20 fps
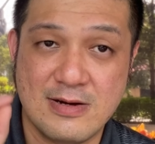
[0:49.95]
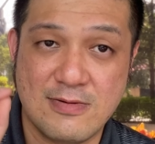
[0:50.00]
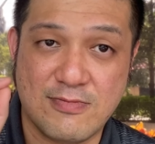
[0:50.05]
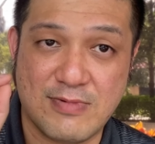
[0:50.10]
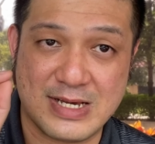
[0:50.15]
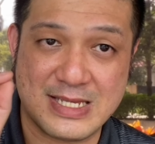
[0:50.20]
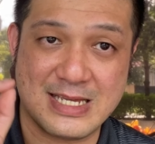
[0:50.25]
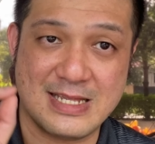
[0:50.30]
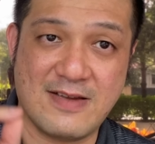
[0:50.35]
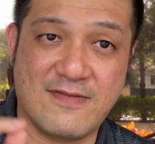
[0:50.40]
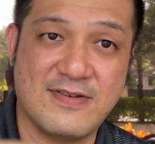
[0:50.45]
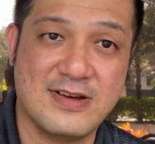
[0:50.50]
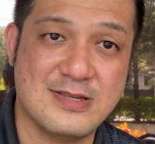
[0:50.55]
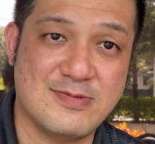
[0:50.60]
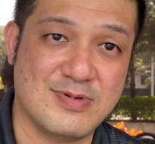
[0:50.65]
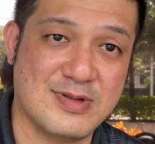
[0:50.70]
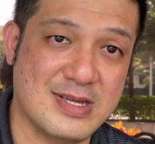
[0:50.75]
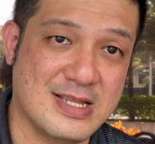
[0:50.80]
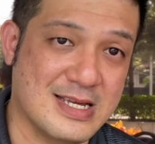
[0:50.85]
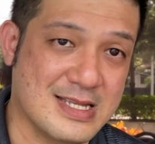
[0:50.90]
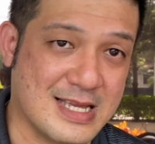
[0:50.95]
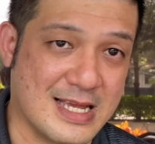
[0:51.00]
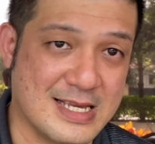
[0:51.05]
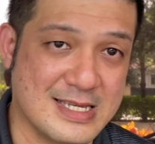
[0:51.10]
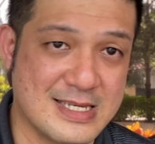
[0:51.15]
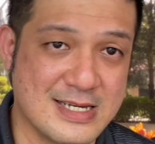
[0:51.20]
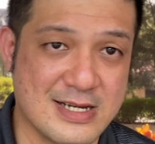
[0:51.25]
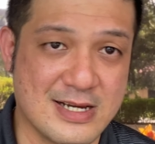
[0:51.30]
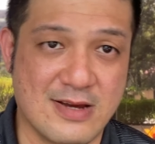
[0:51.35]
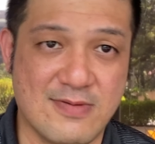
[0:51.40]
What's the difference between a
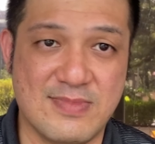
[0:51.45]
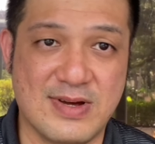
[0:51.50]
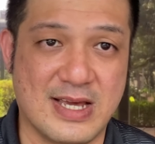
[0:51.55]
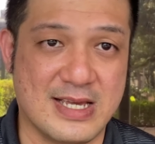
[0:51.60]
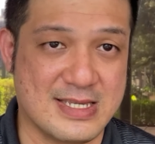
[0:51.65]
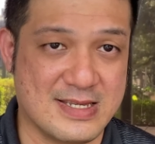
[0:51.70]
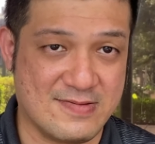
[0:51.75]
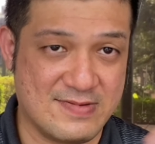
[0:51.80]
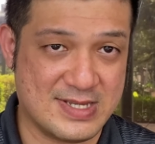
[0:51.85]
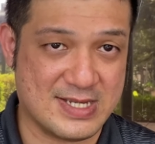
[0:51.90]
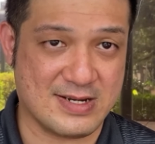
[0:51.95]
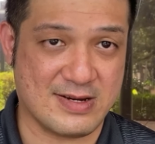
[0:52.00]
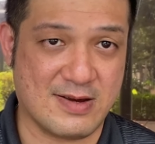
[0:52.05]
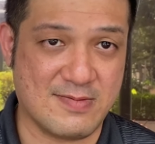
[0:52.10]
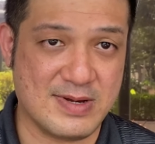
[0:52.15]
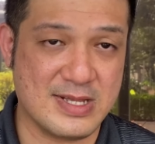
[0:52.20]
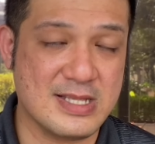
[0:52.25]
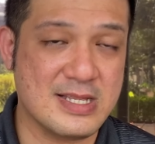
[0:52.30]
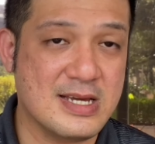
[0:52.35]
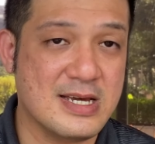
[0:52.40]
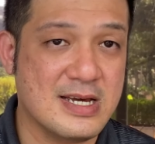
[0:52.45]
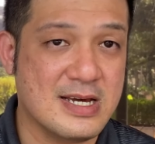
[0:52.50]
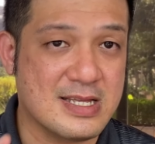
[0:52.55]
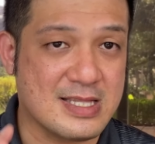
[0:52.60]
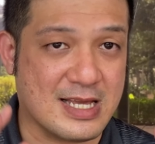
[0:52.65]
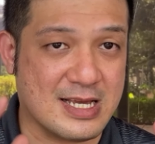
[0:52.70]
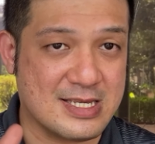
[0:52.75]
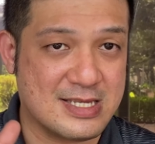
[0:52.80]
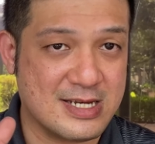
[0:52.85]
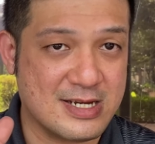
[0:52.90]
tenancy agreement and service agreement?
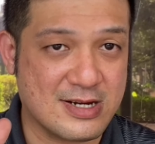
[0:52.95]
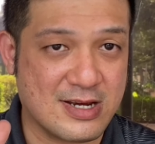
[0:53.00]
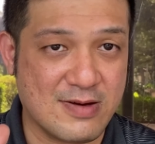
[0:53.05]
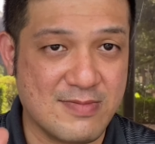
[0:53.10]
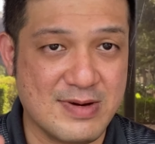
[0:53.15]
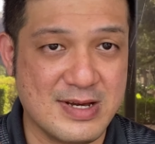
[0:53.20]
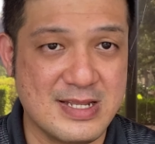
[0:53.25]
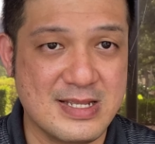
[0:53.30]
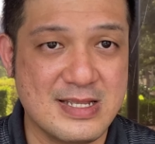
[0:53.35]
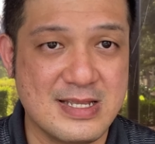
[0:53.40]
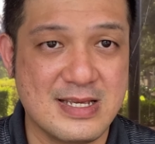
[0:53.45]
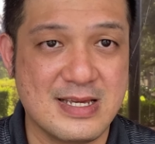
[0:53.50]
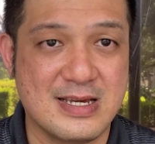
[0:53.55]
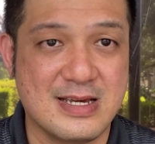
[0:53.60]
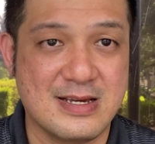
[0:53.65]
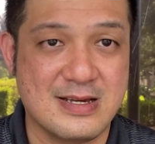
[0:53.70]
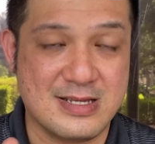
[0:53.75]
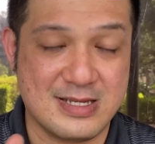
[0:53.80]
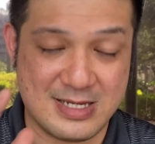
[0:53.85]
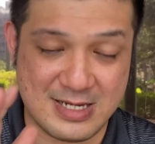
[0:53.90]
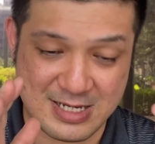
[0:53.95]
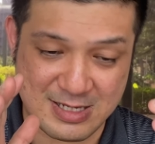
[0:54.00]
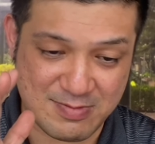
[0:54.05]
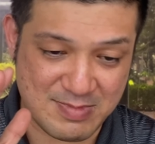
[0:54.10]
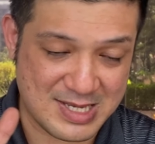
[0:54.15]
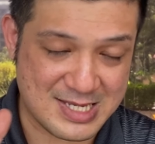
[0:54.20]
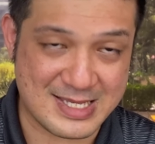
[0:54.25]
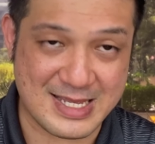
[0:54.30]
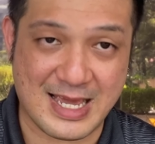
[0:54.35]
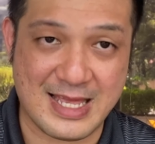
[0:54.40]
Tenancy agreement just
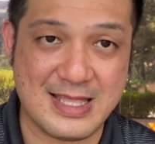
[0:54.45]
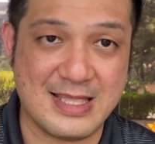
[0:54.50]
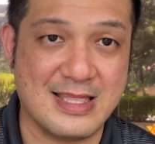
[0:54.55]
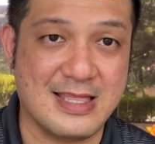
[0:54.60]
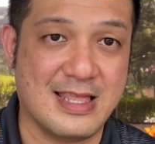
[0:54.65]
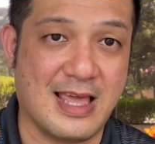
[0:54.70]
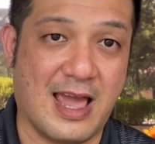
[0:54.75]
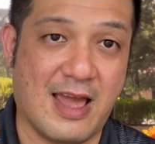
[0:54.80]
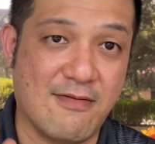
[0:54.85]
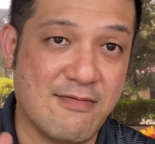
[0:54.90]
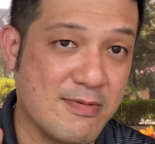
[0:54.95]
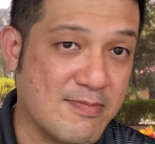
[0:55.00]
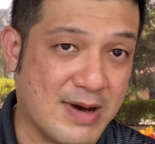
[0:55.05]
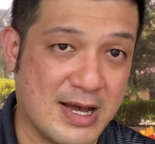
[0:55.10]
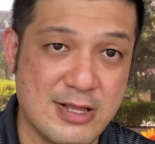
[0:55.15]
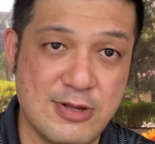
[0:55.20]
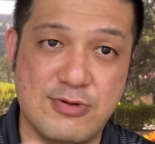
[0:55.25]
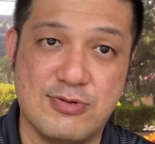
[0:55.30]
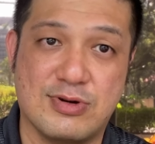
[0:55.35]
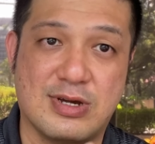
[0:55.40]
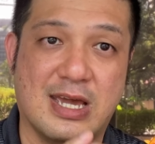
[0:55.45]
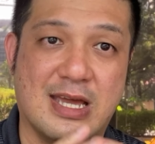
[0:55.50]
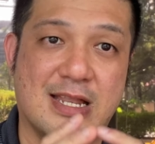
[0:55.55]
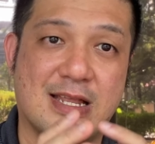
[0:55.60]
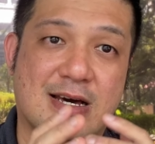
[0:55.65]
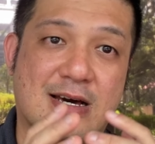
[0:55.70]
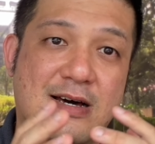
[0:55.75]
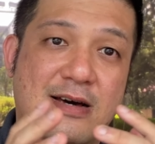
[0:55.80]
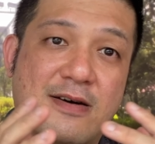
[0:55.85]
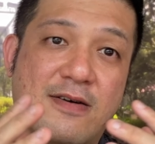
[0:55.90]
means that every month you will get
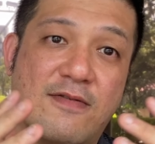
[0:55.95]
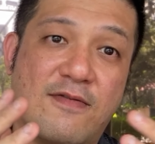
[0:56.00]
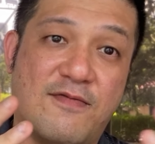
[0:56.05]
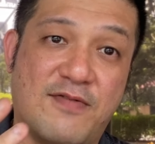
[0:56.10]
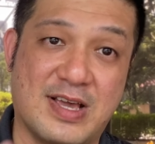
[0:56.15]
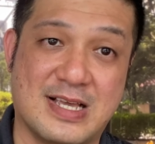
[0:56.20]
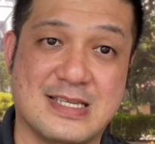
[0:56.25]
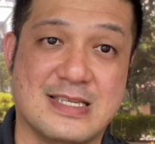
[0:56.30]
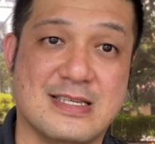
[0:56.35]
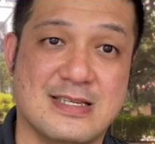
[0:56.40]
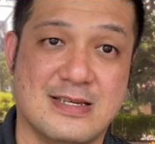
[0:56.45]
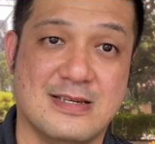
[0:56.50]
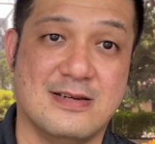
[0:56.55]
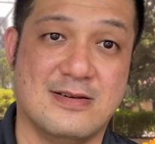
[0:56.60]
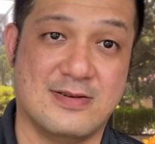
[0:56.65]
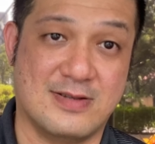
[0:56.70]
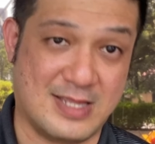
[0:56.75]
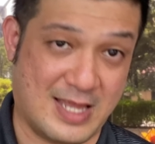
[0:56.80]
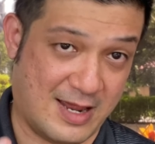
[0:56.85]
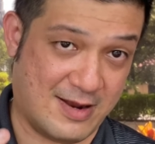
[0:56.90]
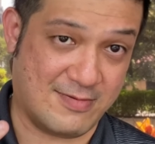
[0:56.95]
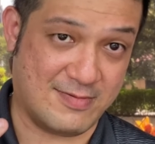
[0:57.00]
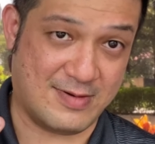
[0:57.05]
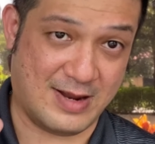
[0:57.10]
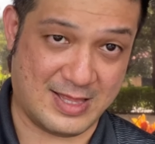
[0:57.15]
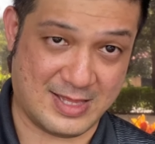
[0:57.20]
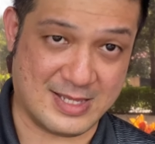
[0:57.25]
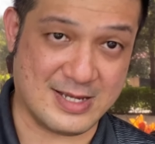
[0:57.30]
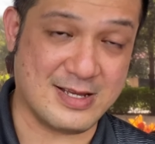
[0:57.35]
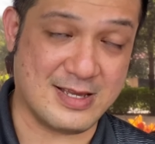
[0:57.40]
a fixed
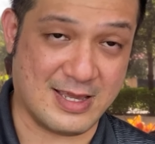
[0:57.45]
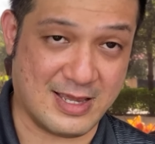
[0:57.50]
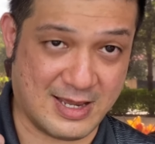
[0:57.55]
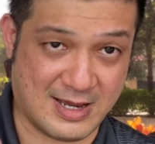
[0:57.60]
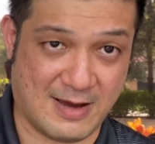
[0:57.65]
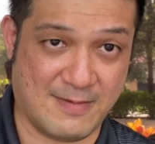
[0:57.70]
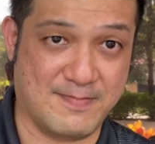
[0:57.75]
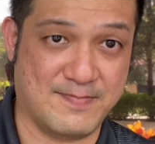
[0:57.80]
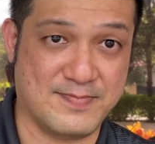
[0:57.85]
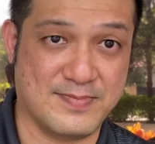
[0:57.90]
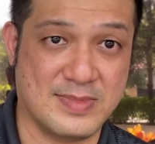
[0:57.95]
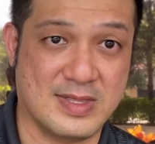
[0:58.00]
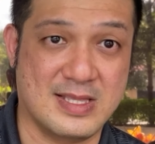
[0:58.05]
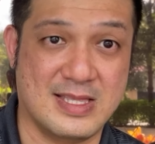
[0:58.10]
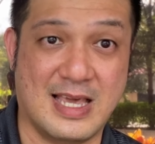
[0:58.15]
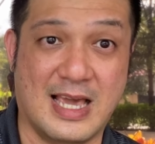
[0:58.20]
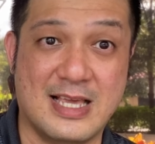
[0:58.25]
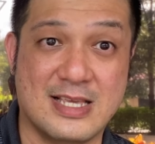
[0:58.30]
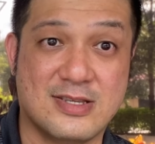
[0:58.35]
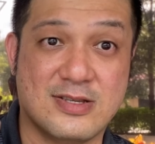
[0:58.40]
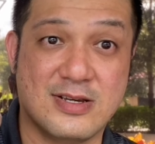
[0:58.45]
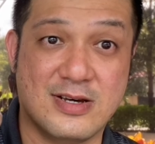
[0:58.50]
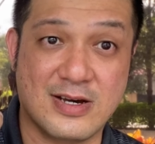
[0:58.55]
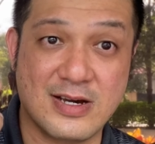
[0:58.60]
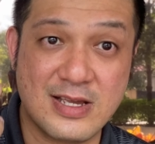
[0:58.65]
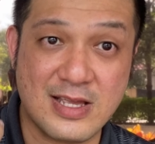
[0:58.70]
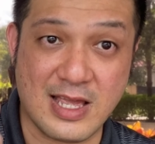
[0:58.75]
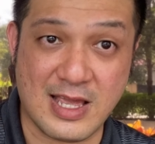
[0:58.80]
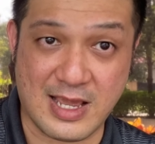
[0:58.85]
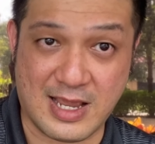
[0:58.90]
rental income. That is
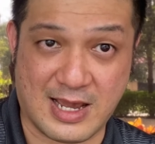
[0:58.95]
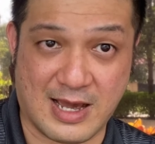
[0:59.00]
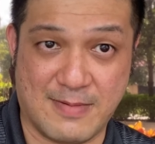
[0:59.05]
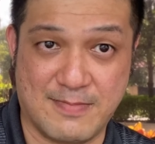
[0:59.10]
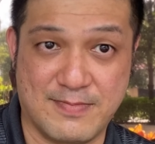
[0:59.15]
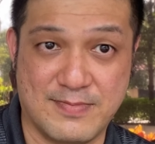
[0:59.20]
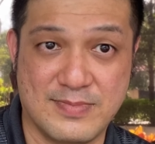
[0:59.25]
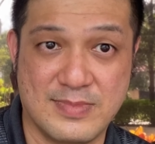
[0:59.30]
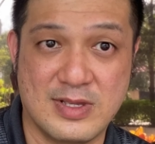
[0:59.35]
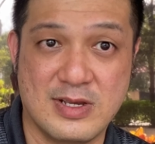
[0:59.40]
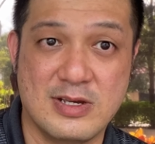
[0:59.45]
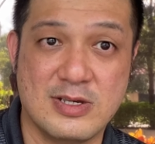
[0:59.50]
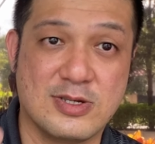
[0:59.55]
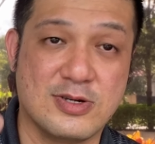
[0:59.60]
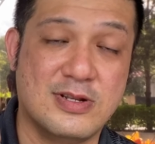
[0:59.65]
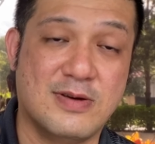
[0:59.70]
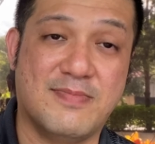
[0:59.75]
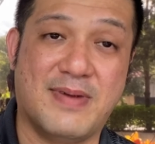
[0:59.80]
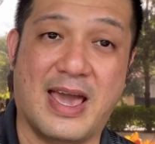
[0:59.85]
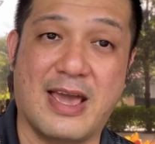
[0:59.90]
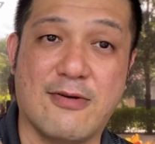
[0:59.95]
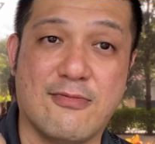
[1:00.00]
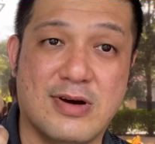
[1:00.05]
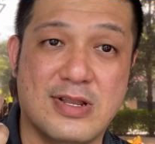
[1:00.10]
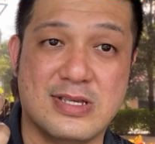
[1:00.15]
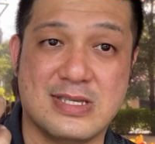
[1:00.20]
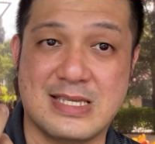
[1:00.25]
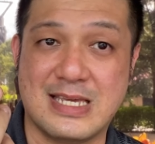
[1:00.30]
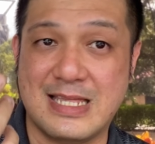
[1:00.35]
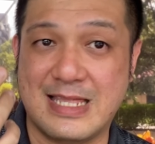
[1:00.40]
an income. So the bank want
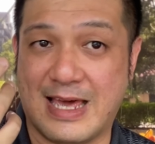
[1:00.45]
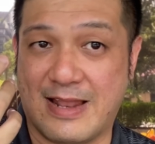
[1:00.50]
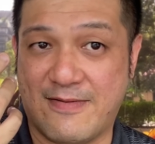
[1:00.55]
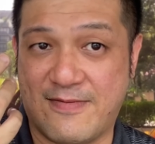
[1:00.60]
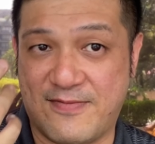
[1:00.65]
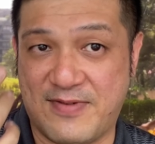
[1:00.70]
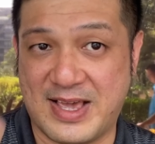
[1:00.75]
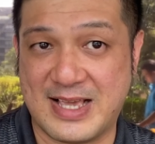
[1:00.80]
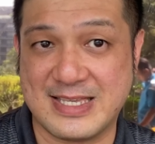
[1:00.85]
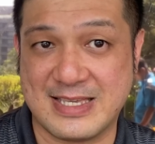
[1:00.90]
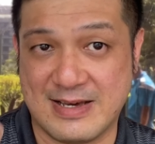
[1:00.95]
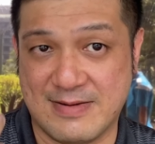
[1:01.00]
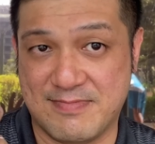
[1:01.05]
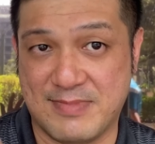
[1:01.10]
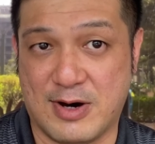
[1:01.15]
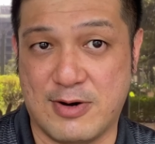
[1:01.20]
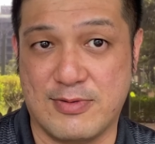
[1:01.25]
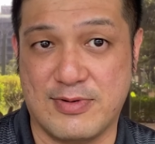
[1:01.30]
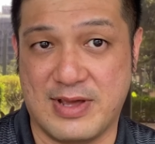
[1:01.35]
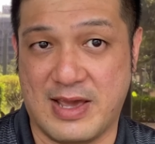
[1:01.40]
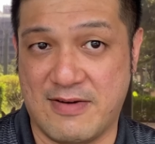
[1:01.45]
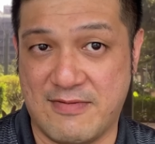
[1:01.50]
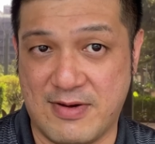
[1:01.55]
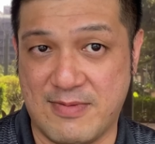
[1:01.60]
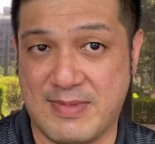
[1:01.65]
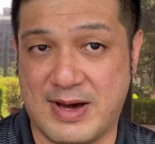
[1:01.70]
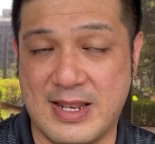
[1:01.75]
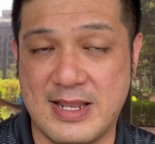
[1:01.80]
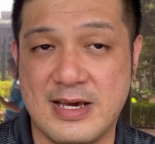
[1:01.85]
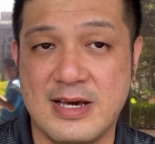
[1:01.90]
to see that fixed amount every
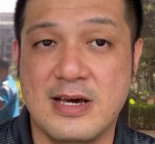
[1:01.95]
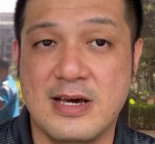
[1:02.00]
month.